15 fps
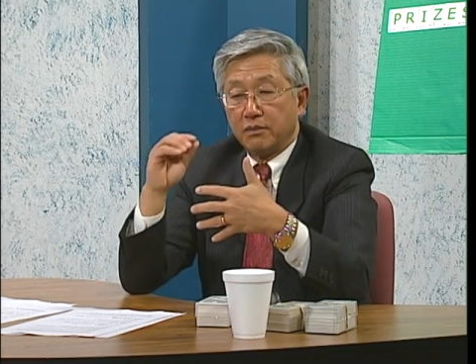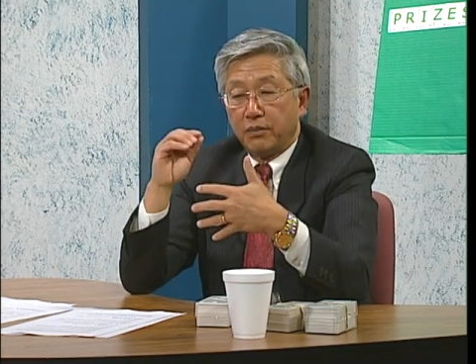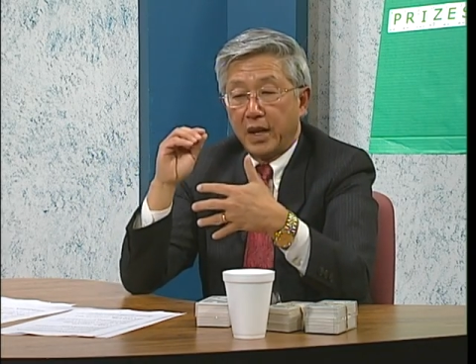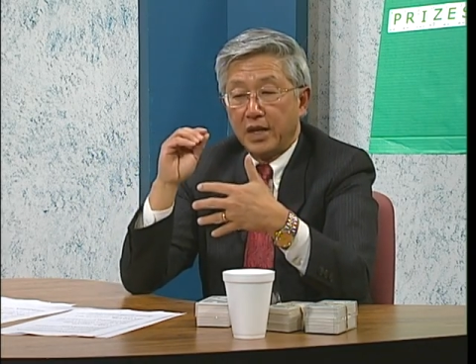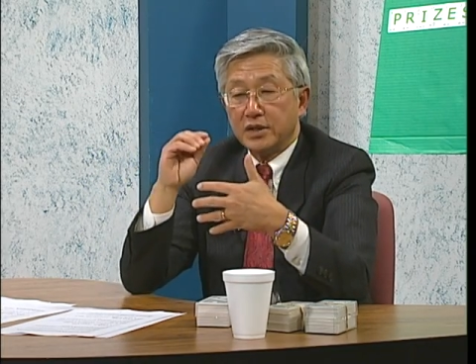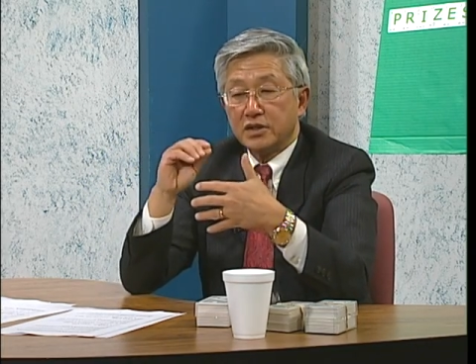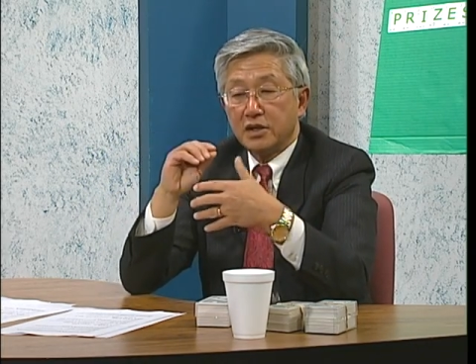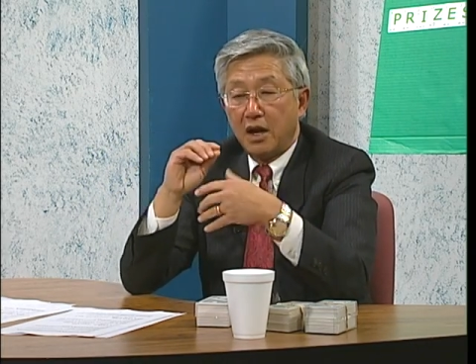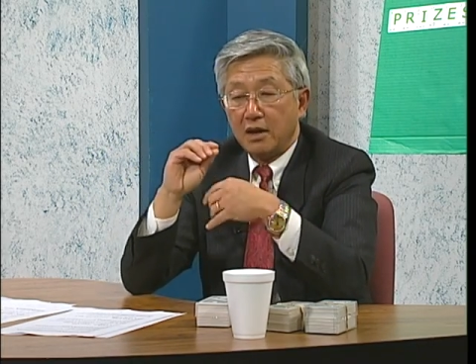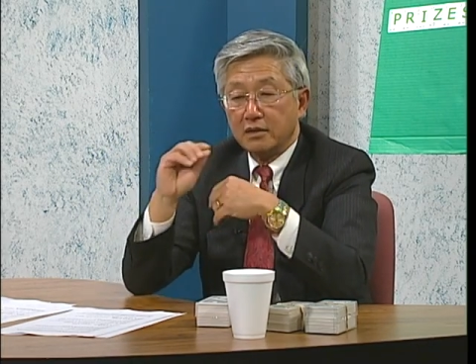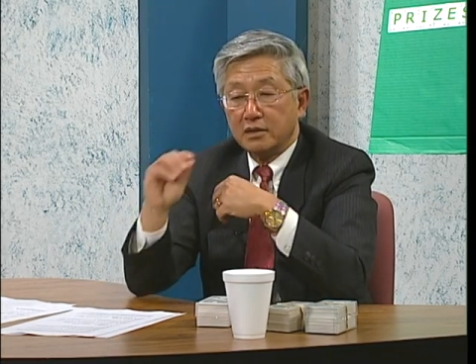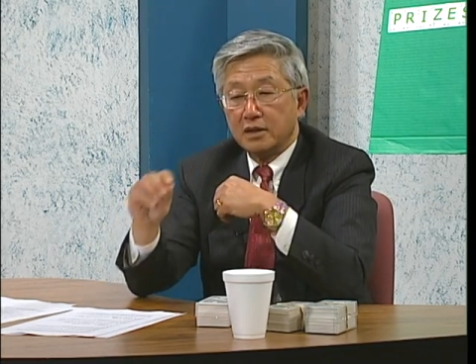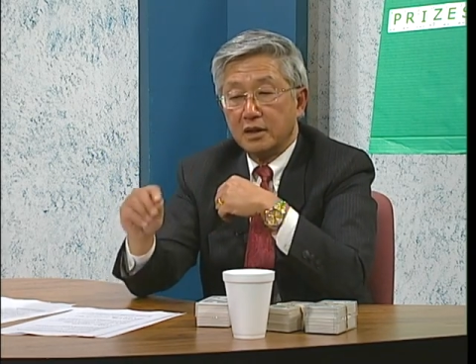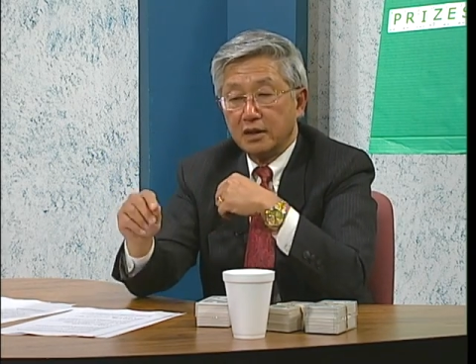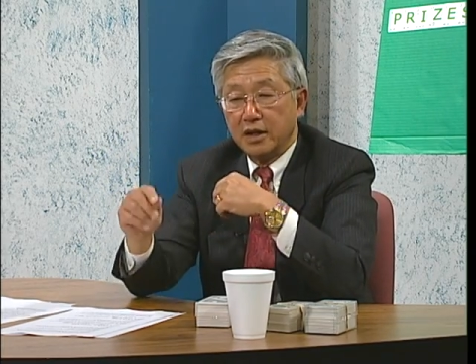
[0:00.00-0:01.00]
Based
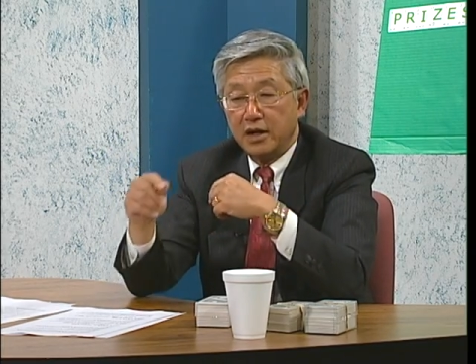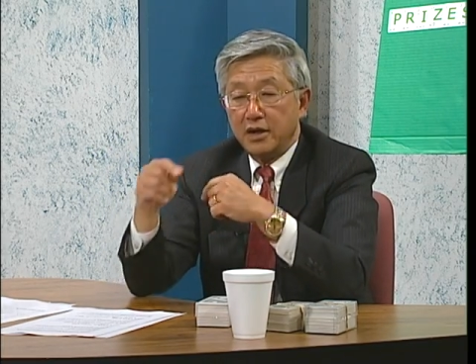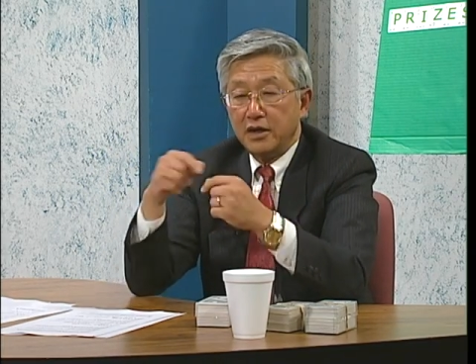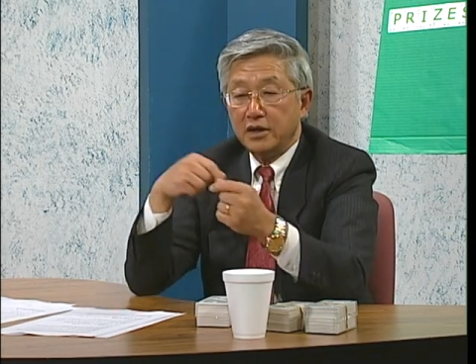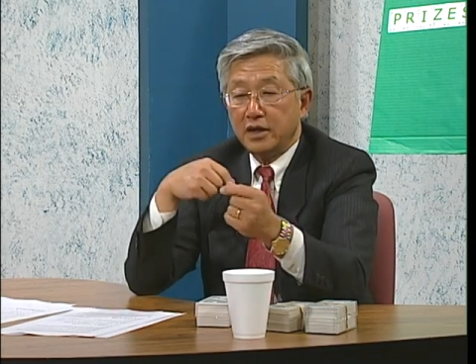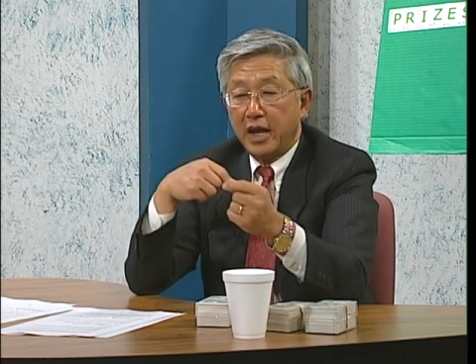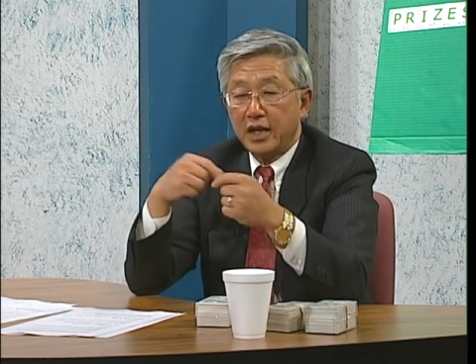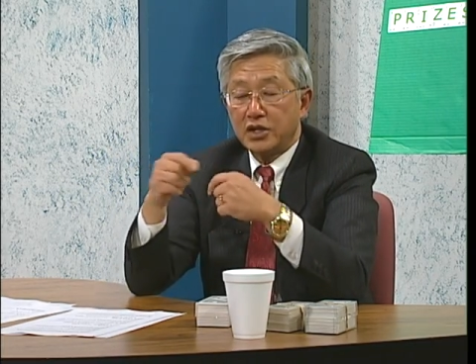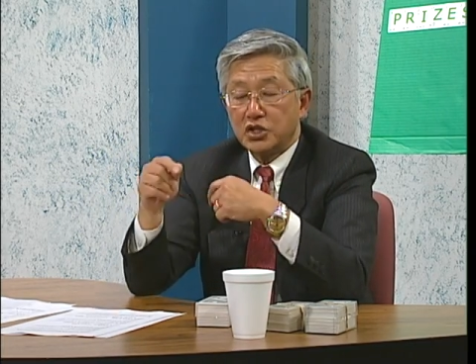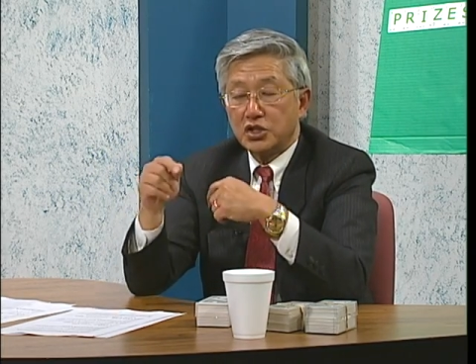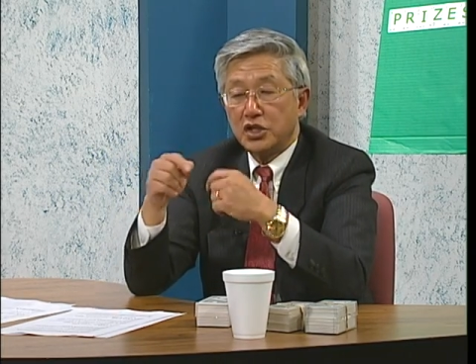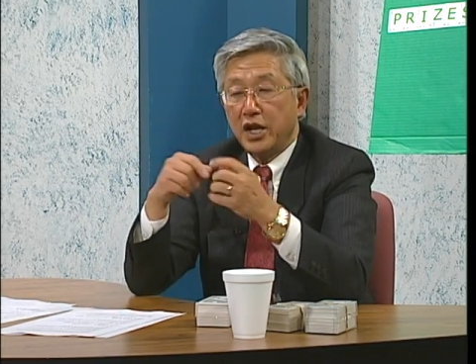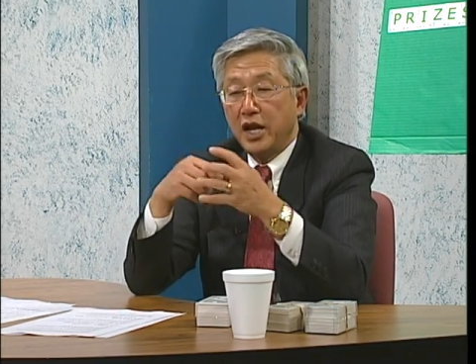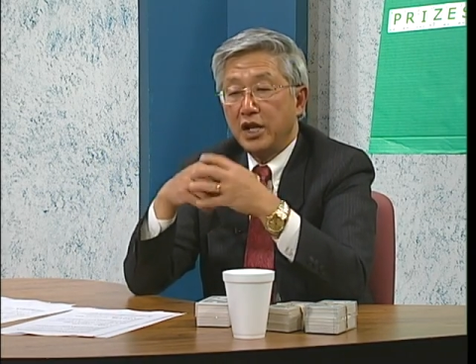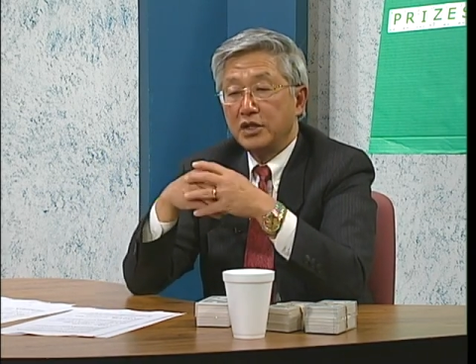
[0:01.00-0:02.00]
on the letter
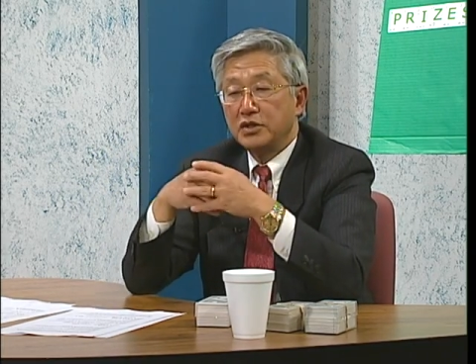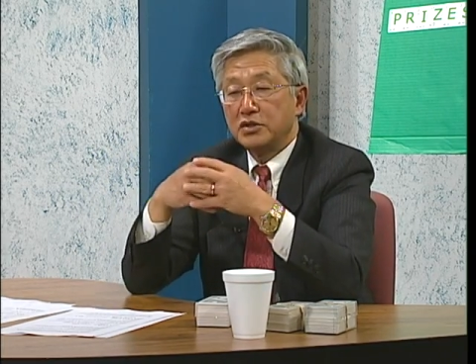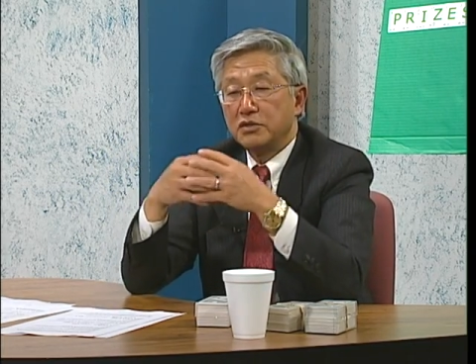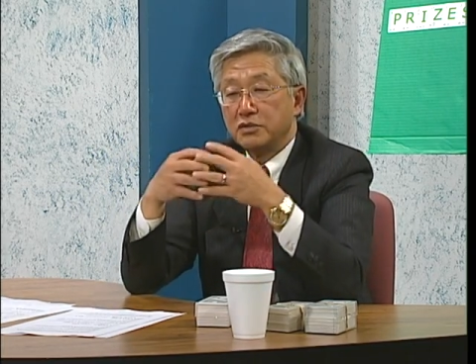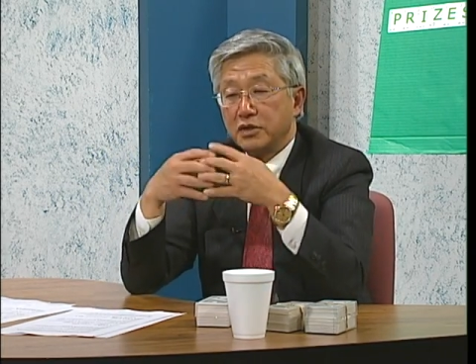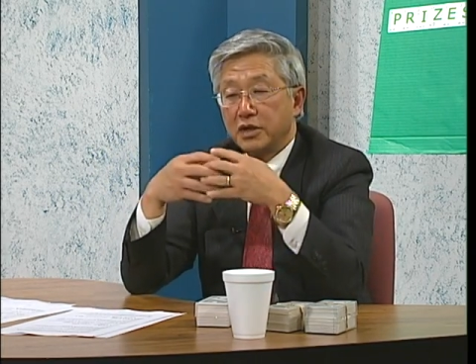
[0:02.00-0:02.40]
exchange you